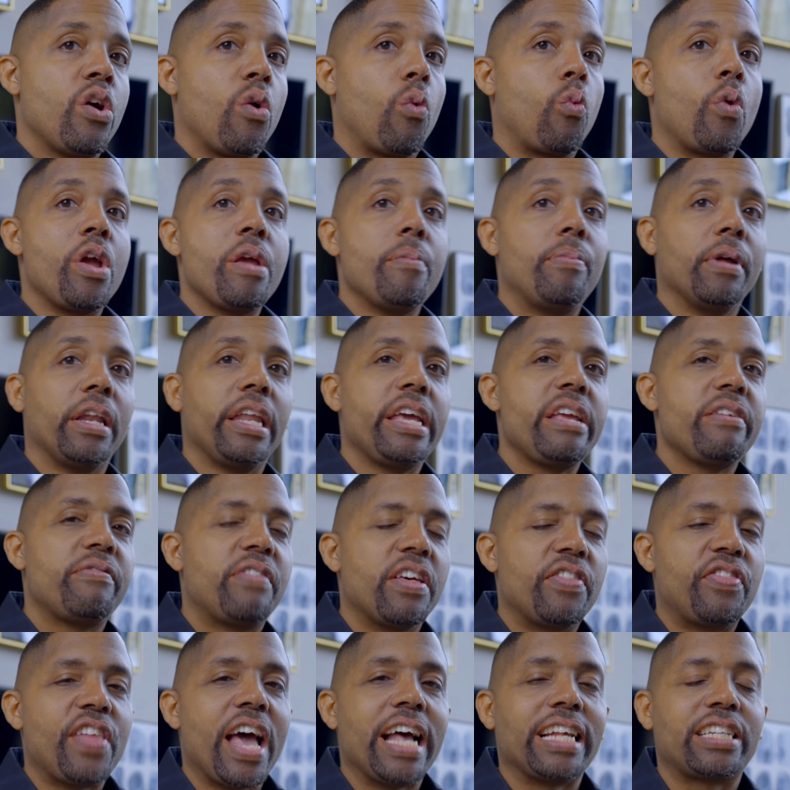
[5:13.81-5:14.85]
We believe
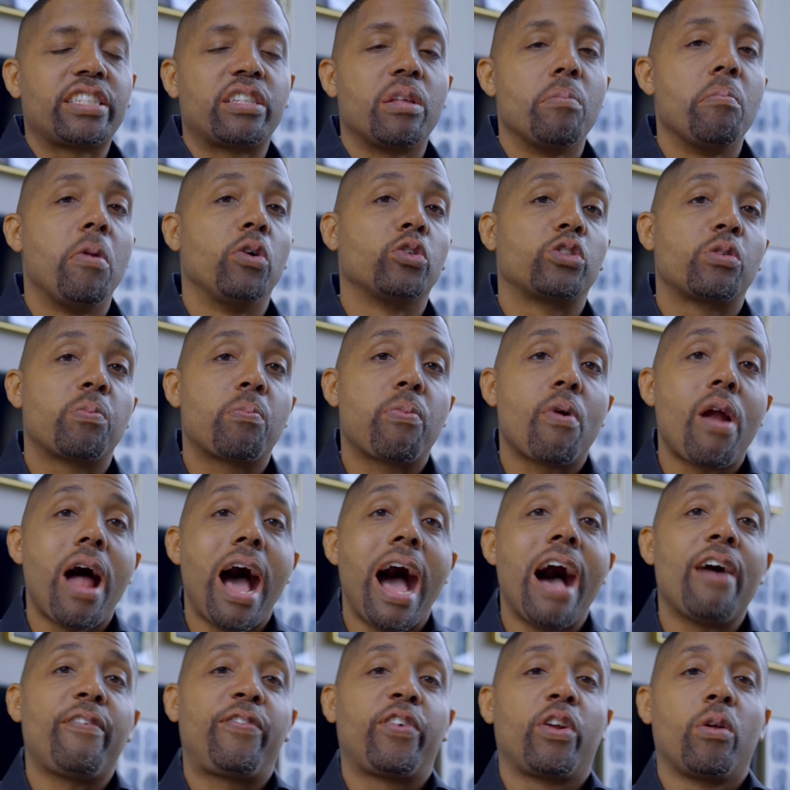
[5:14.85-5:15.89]
that that's the most
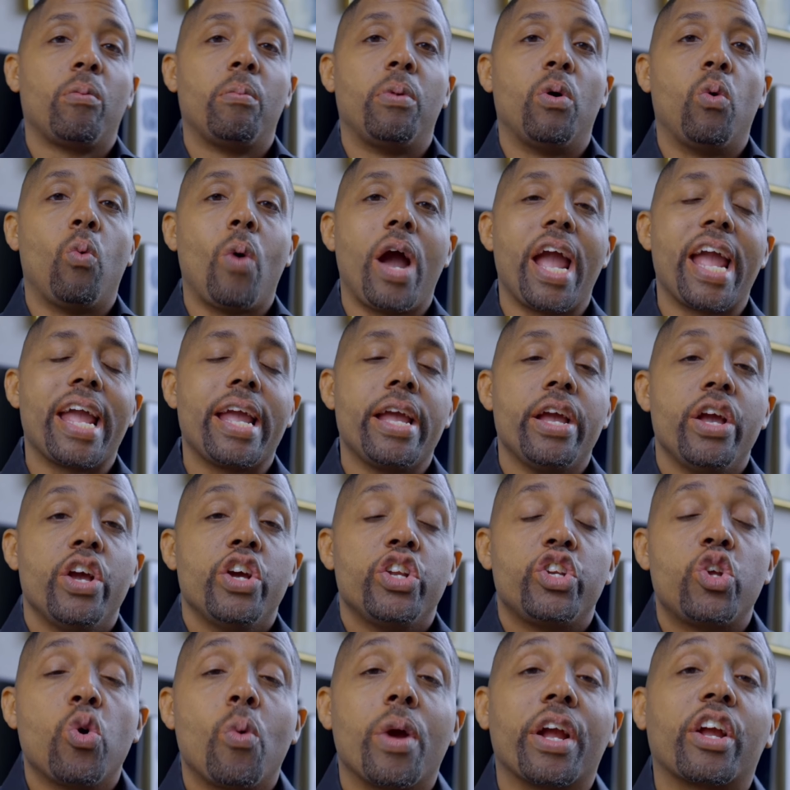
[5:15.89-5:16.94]
profitable way
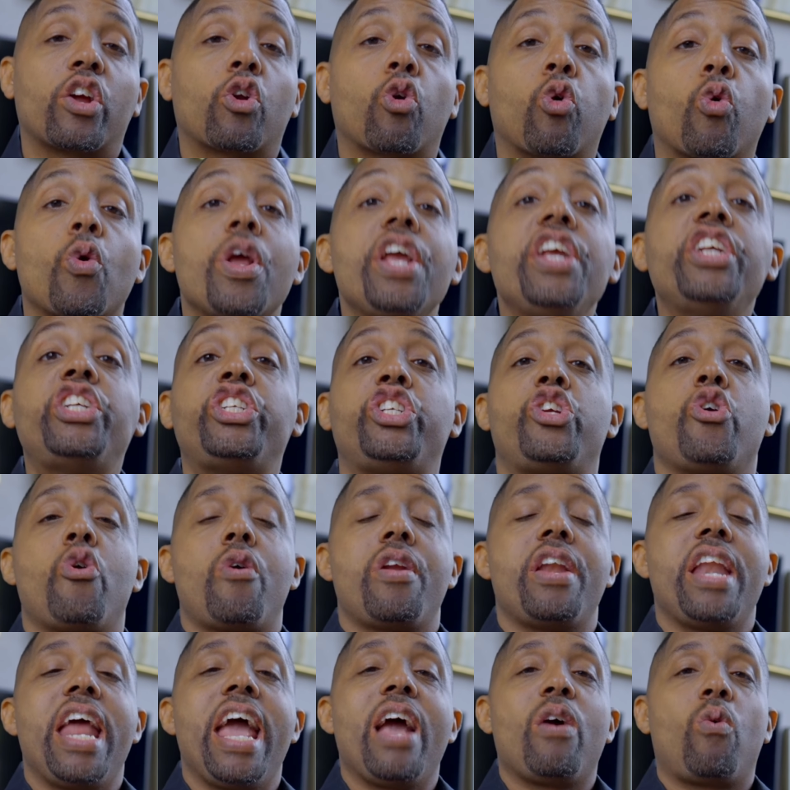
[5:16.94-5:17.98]
to increase your
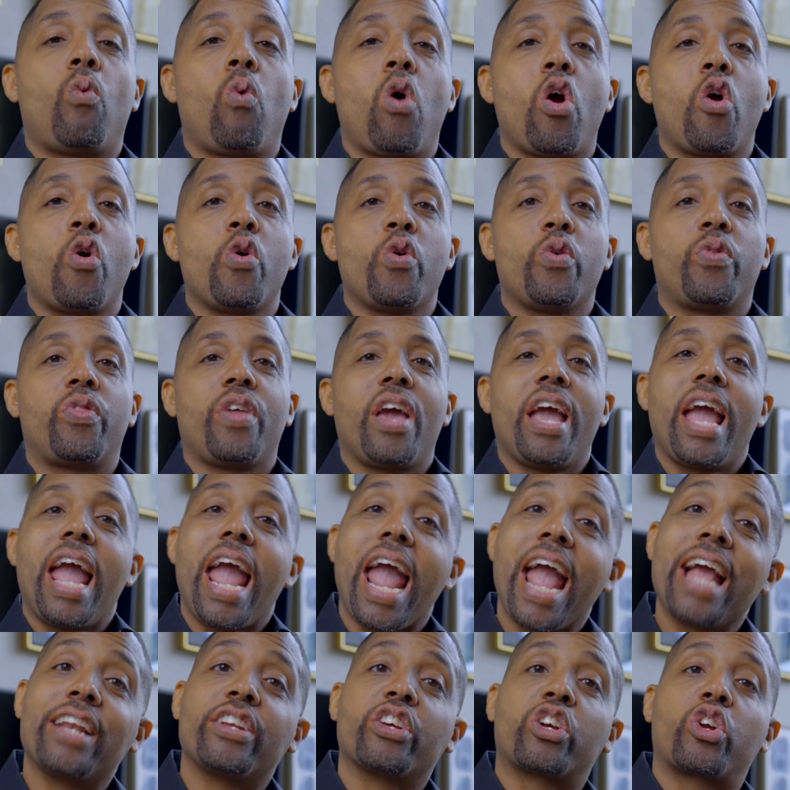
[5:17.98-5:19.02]
net worth
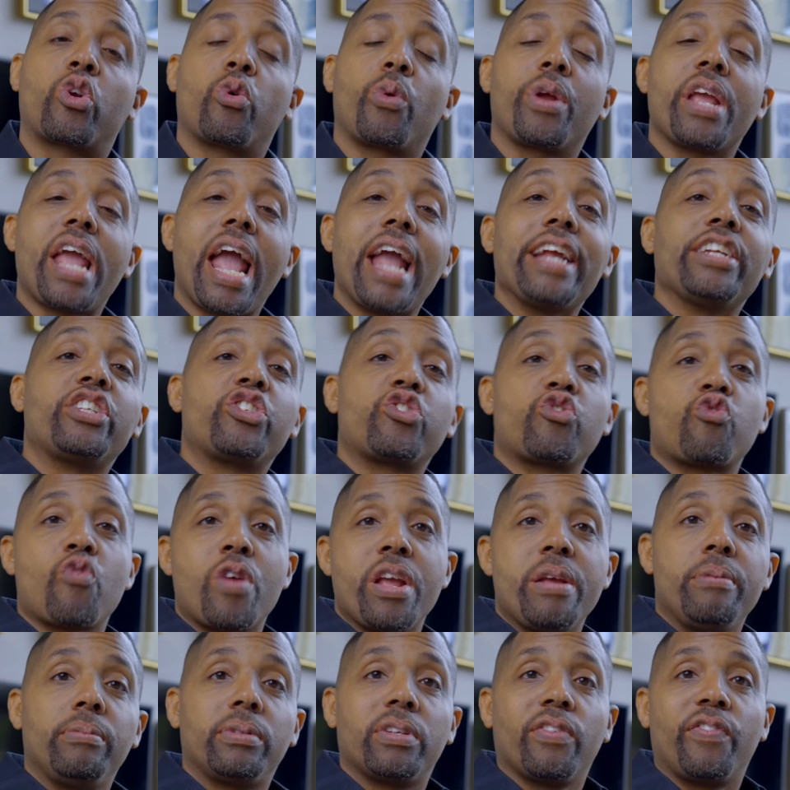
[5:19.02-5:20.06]
and to create
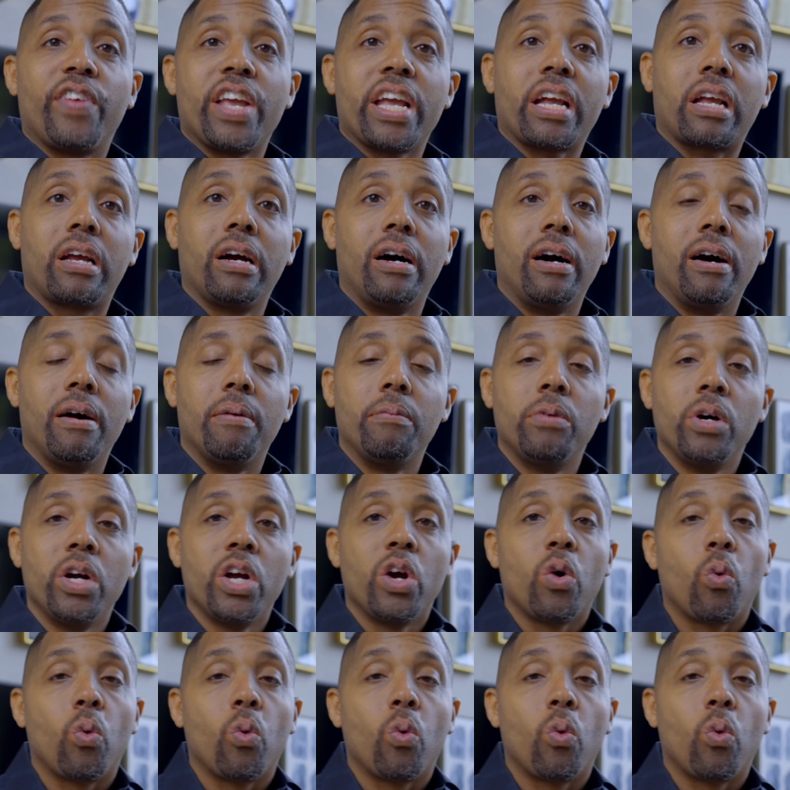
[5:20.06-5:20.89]
streams of income,